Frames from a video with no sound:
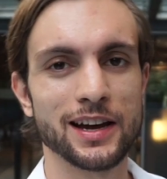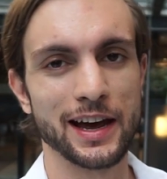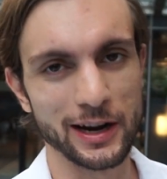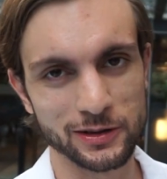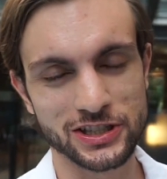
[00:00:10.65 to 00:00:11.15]

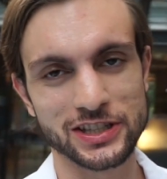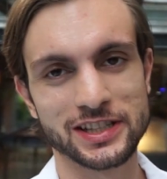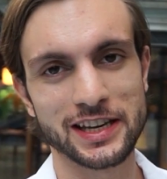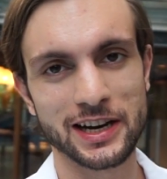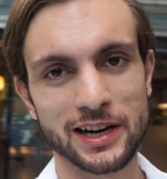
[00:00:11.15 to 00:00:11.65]
And I was
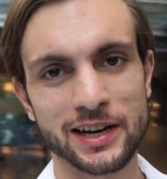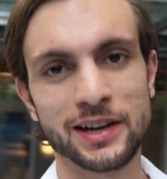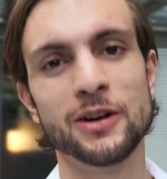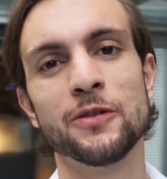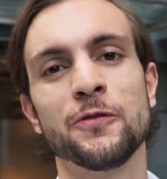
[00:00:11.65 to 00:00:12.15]
just here
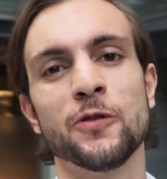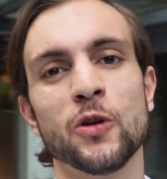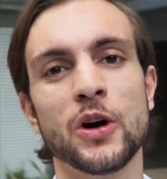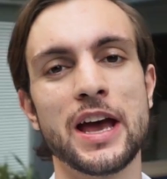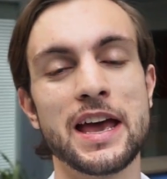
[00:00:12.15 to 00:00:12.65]

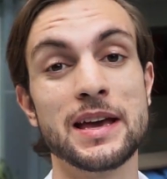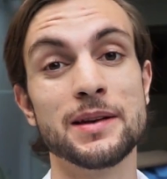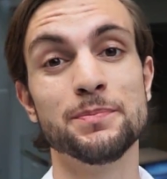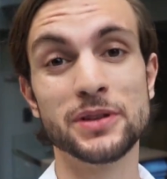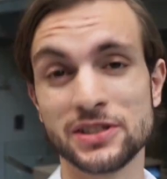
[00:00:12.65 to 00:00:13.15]
for
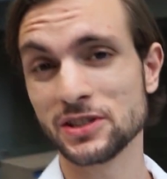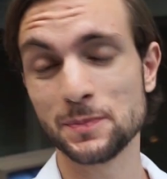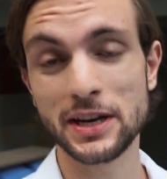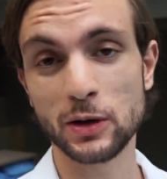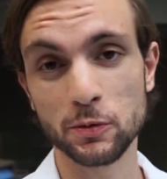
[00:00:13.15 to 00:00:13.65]
a business
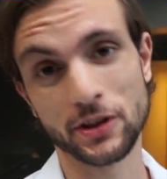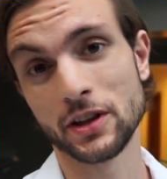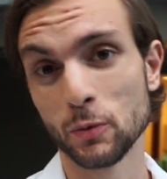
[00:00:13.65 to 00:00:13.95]
meeting